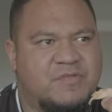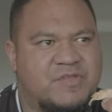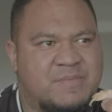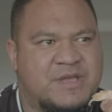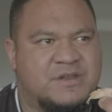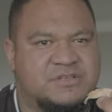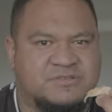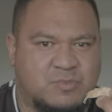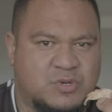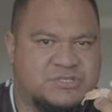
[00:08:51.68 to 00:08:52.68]
The meat is
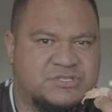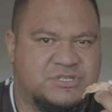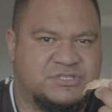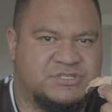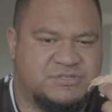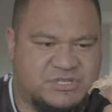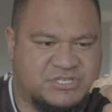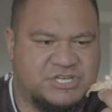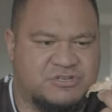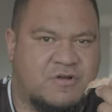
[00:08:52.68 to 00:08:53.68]
moist, the
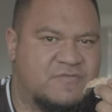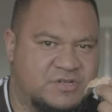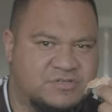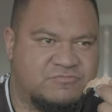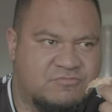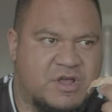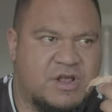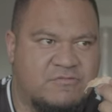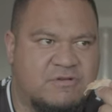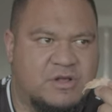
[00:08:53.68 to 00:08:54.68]
texture of it is
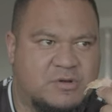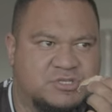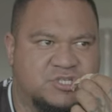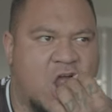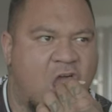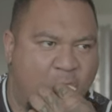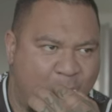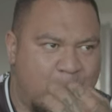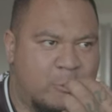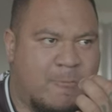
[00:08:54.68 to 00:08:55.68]
really, really good, so
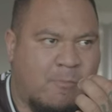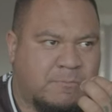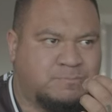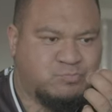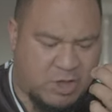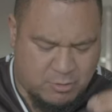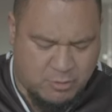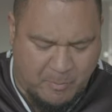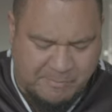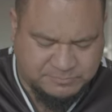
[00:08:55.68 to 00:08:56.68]
not good.